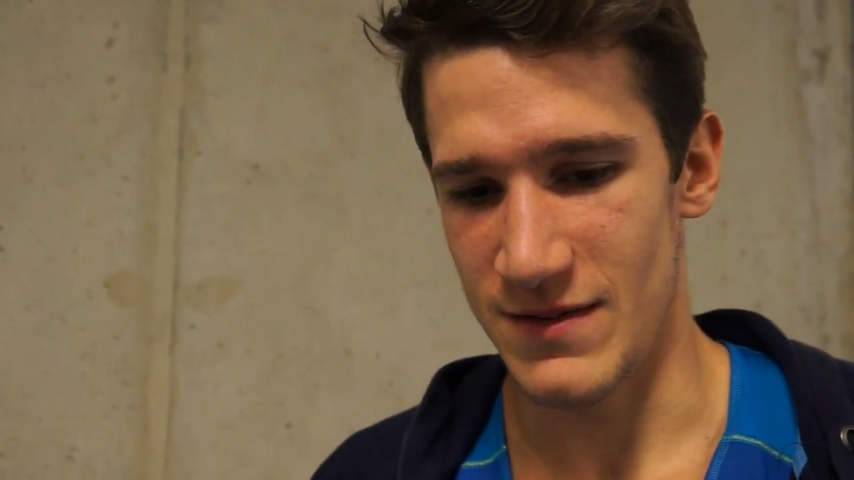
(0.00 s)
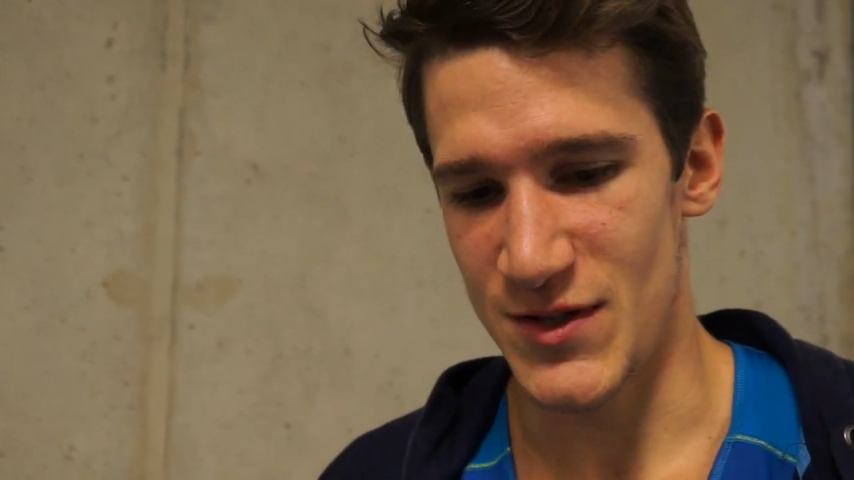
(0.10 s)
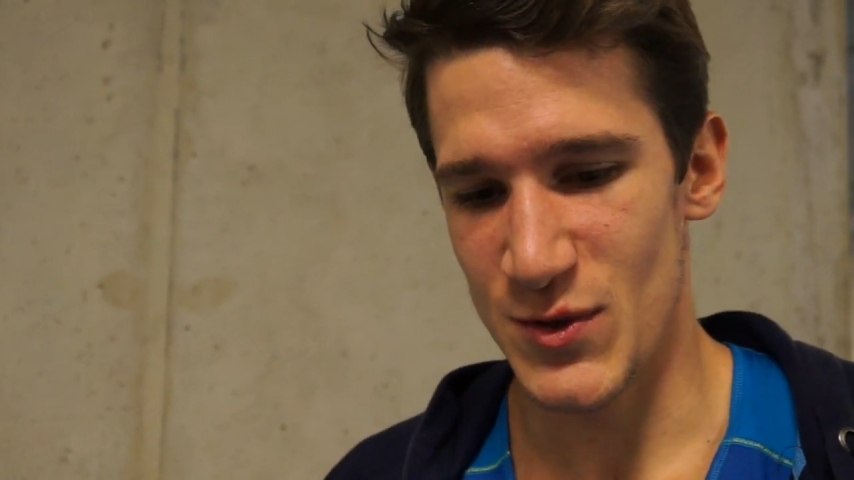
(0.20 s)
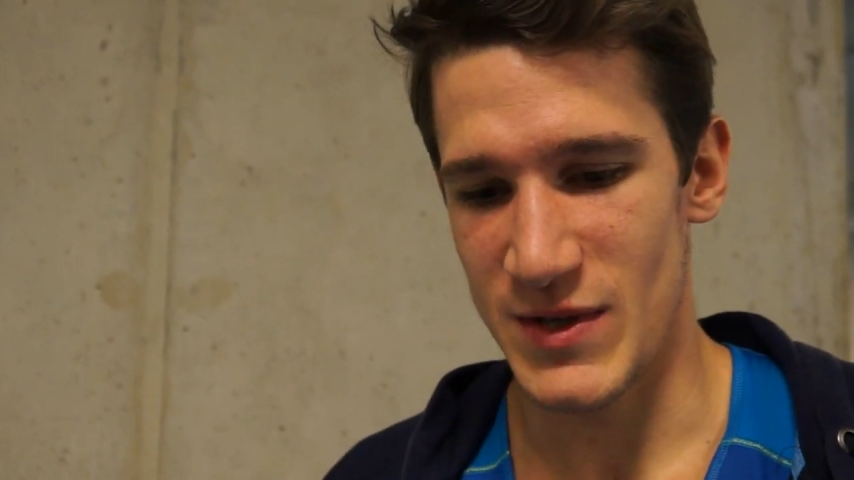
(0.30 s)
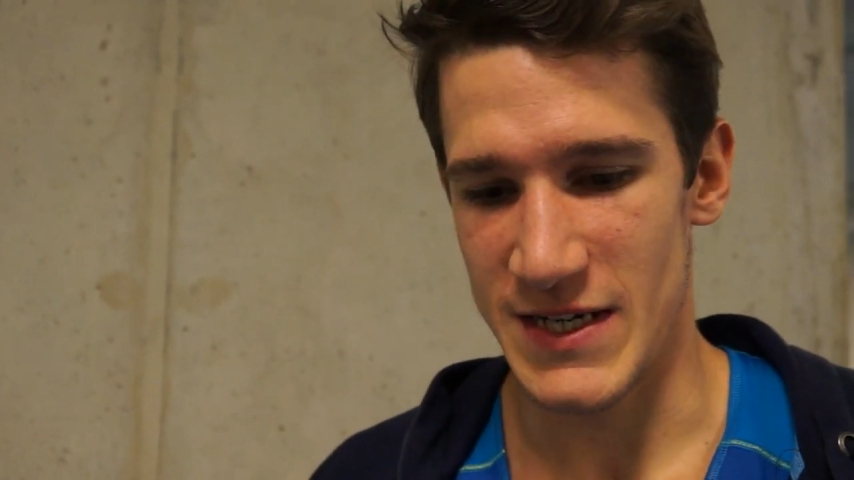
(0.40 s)

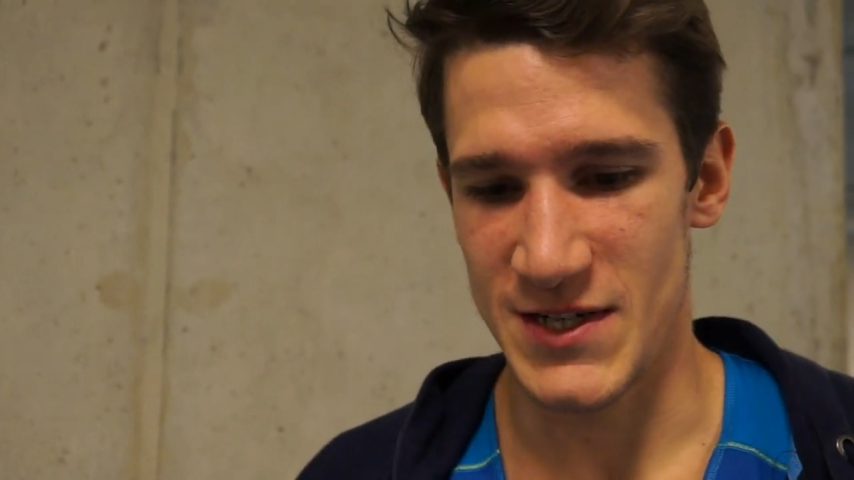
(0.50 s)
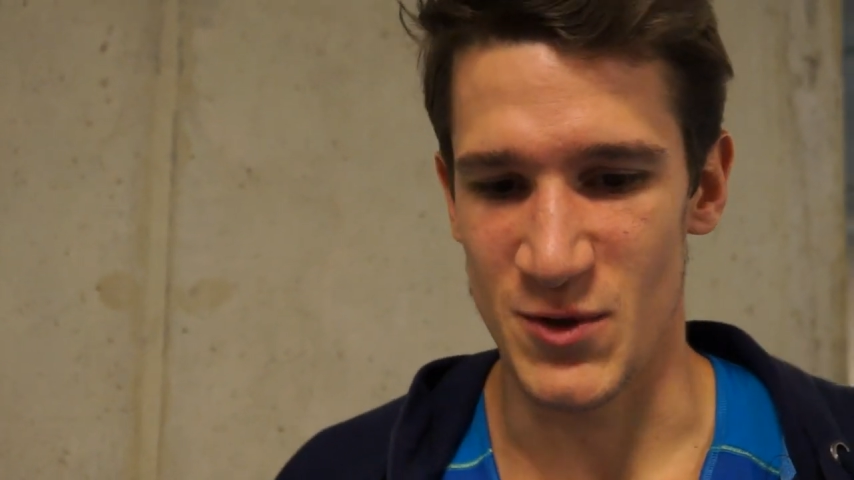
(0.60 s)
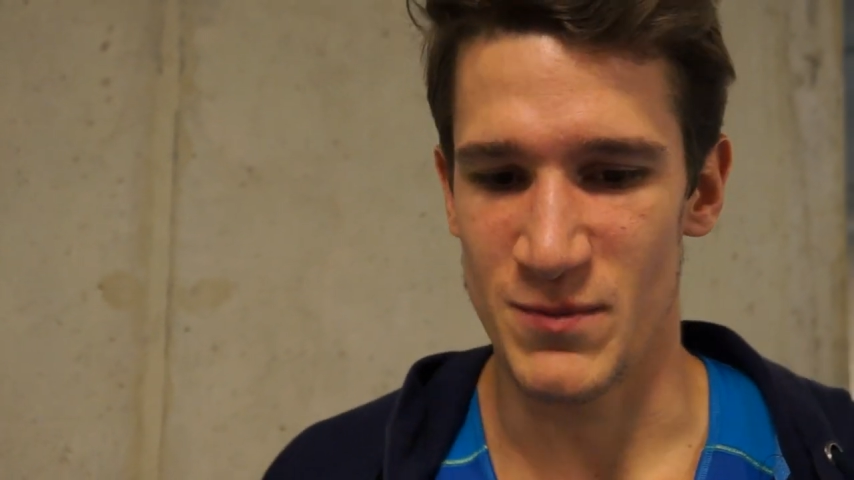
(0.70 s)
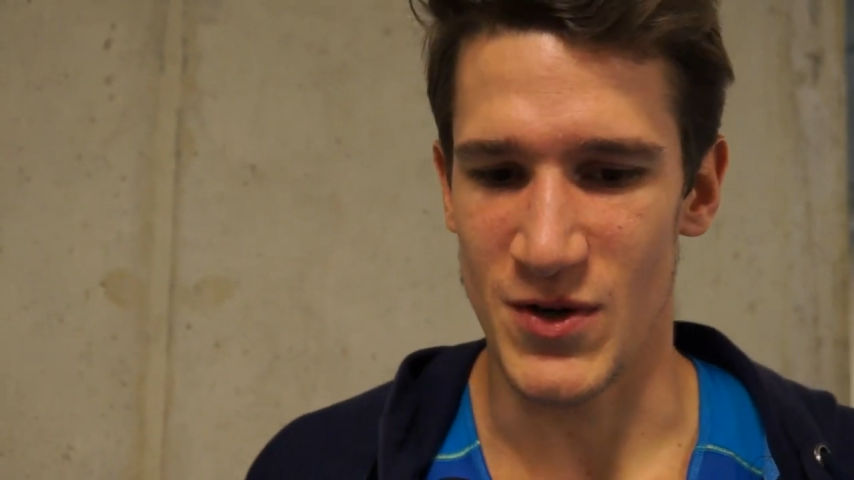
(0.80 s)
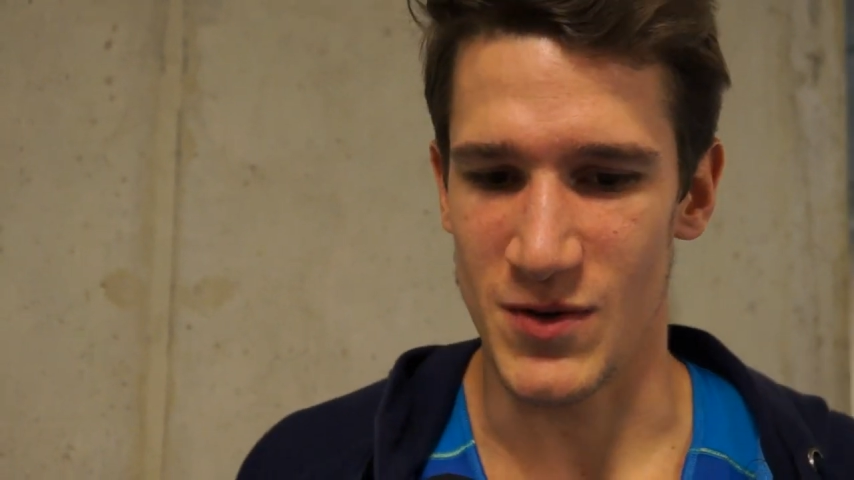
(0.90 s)
do get
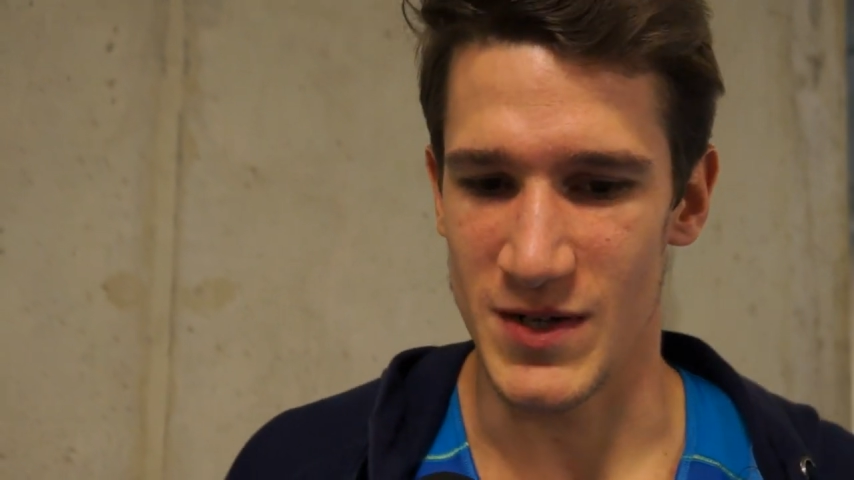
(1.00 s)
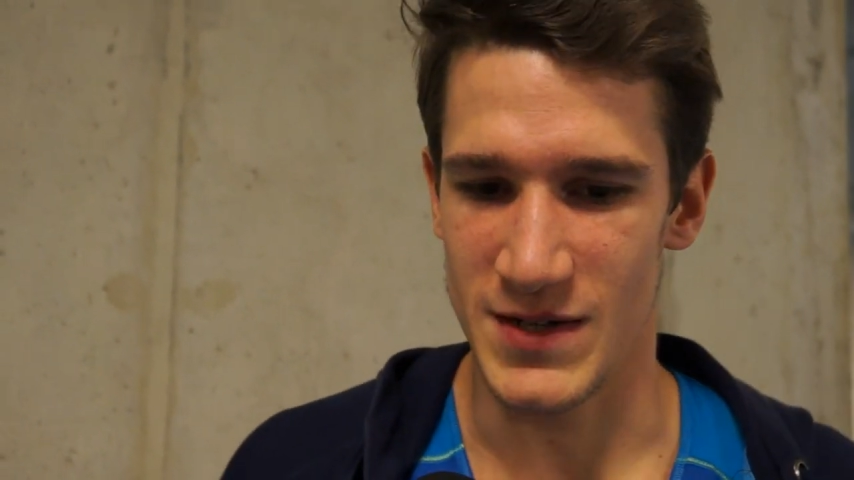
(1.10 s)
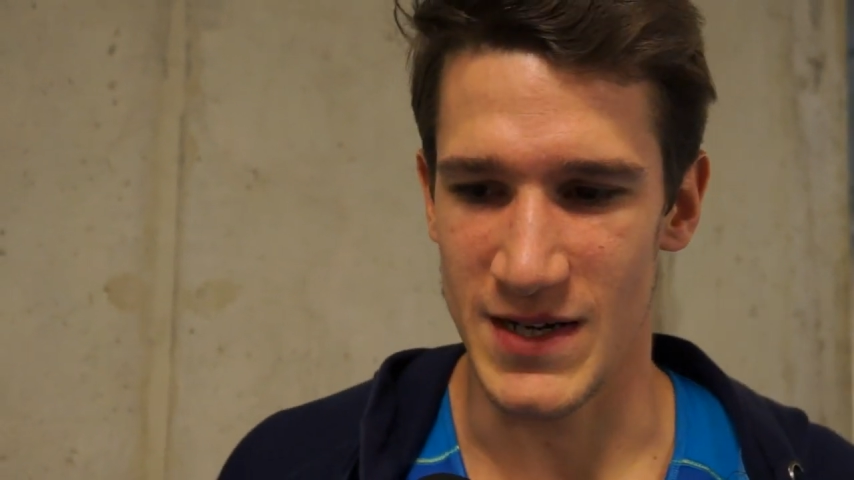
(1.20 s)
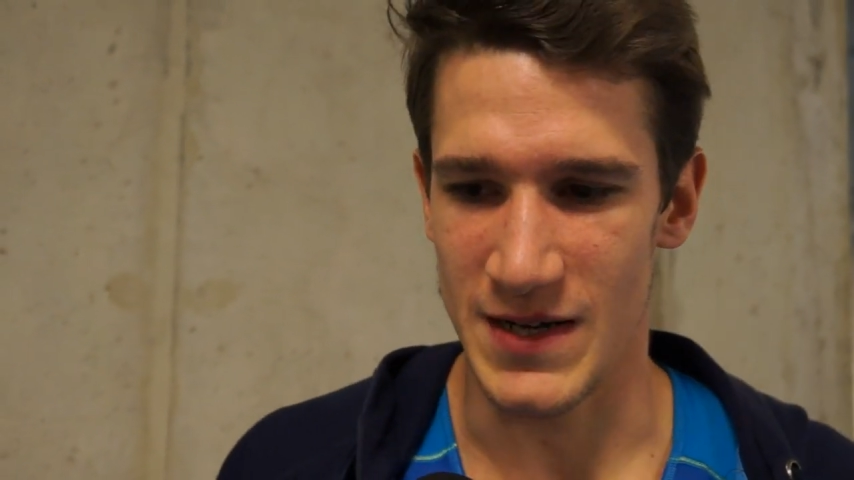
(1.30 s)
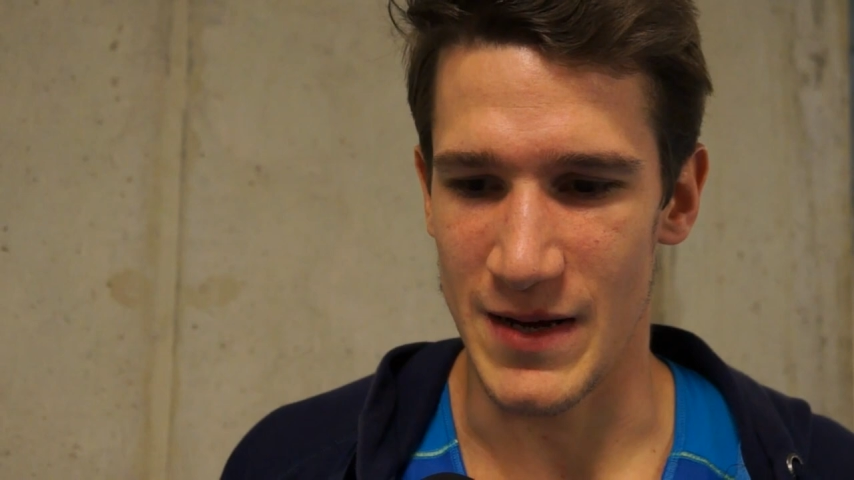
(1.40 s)
to
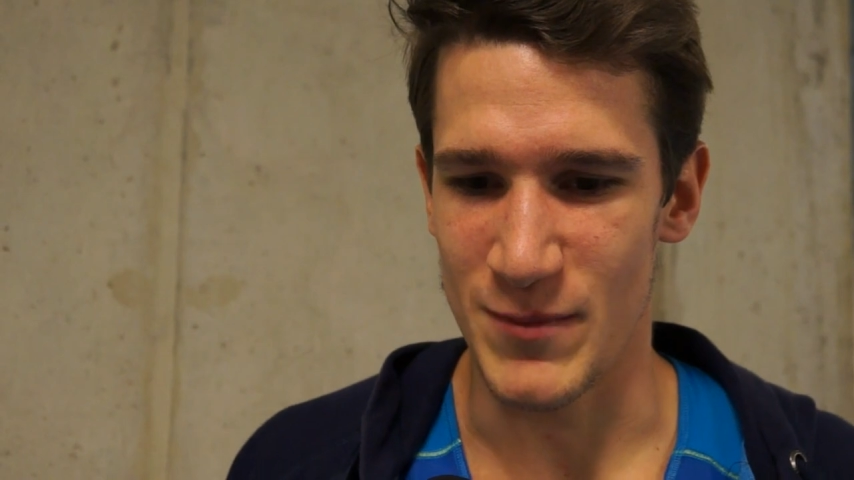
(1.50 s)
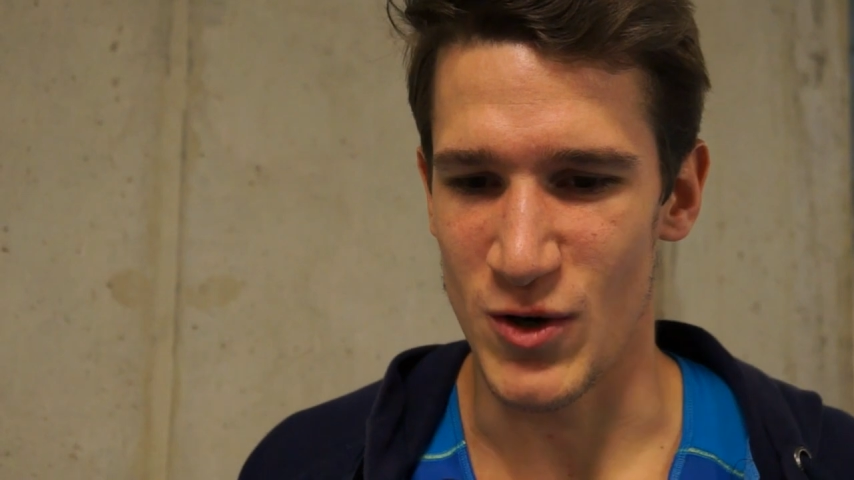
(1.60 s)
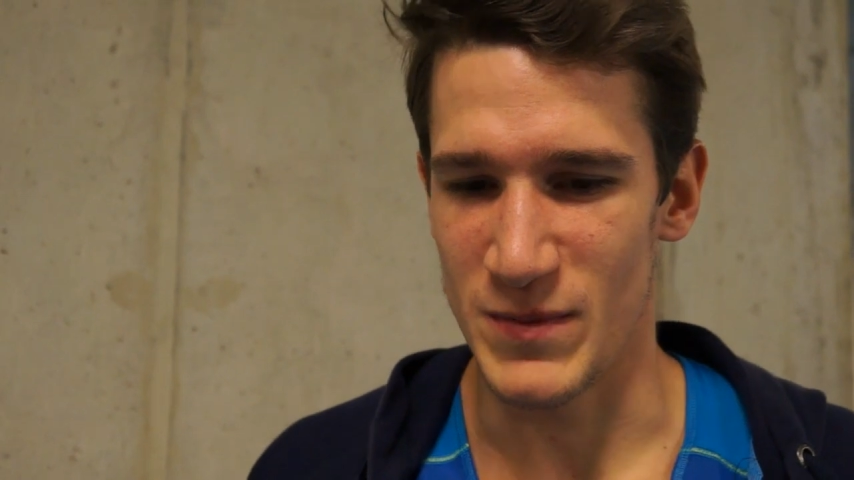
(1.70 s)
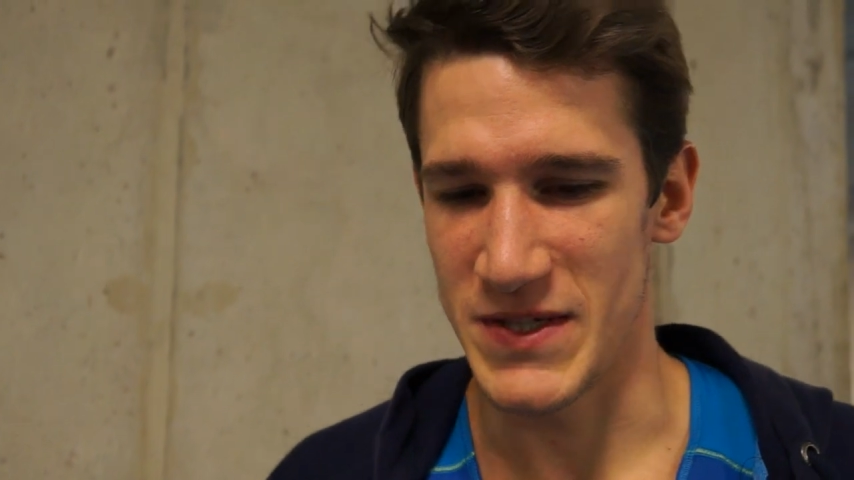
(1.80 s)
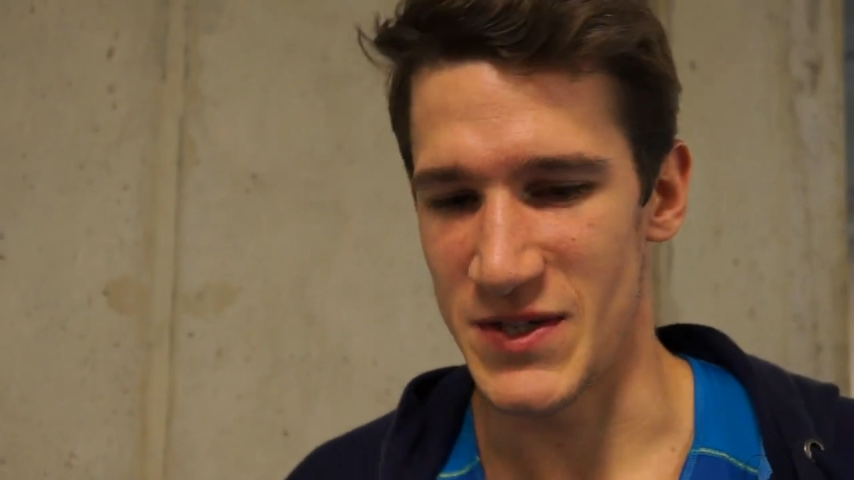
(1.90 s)
Poland, uh, I'm
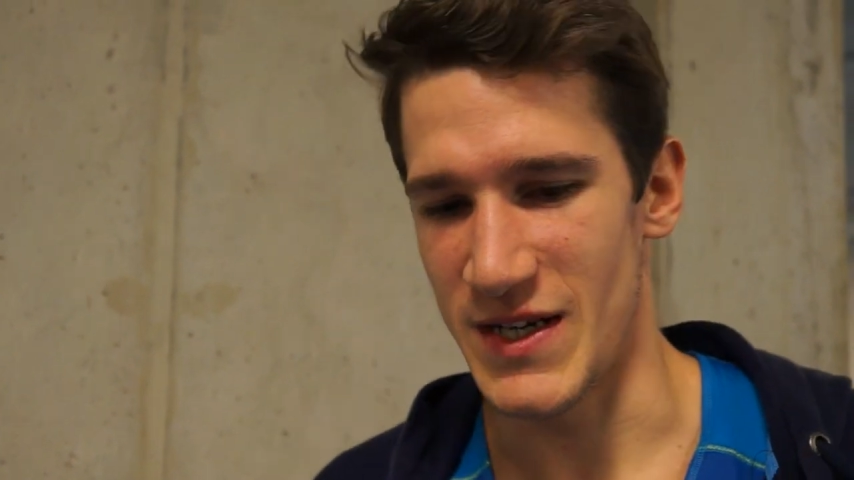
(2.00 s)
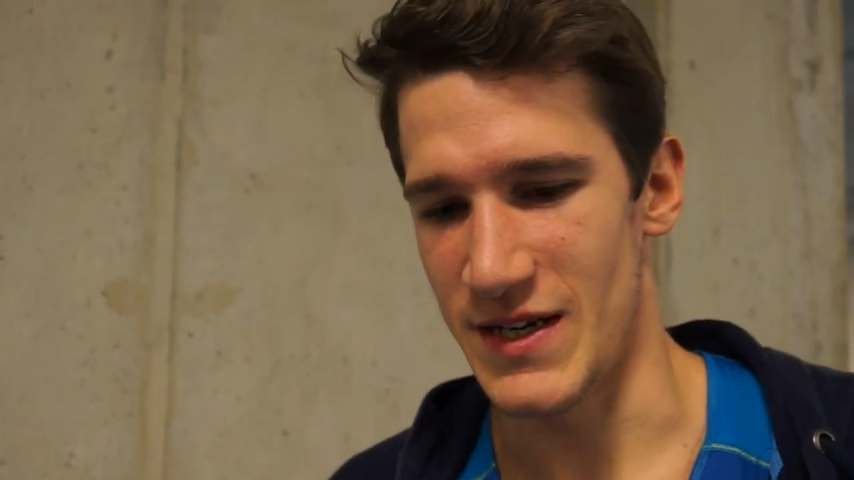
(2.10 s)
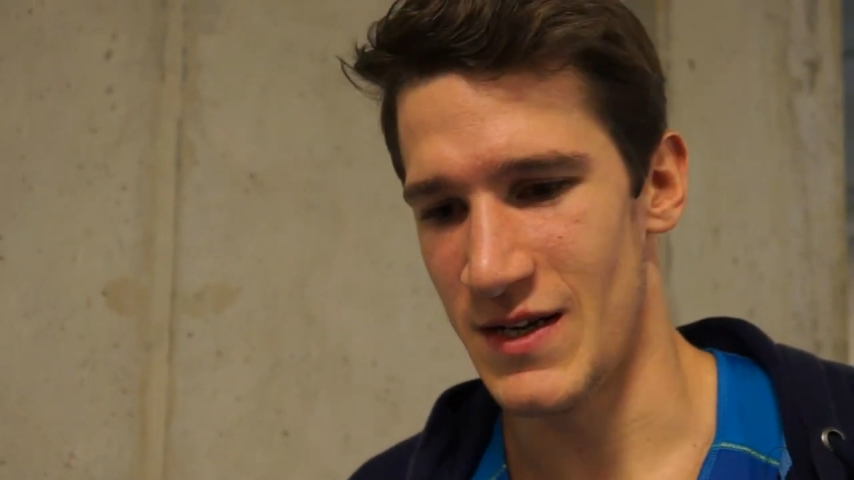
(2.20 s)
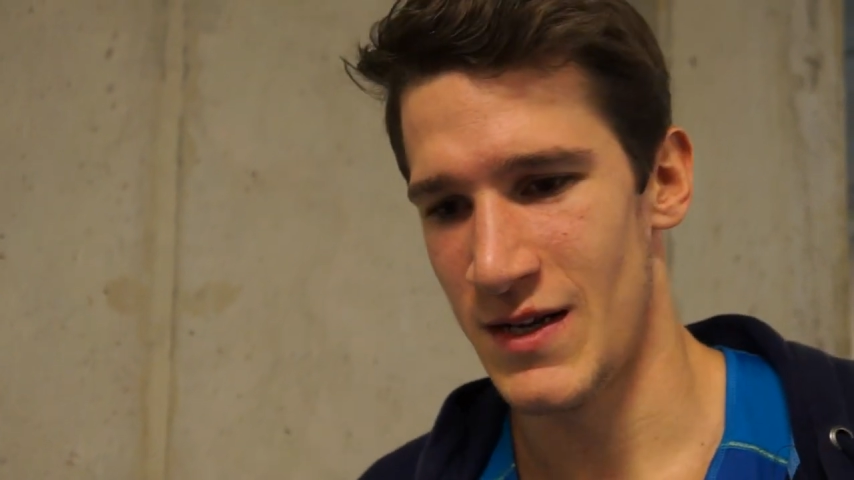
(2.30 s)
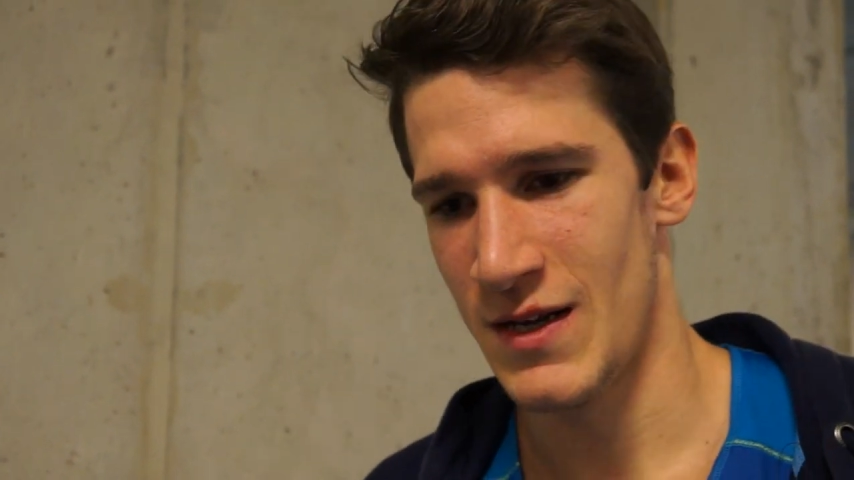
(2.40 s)
hoping to get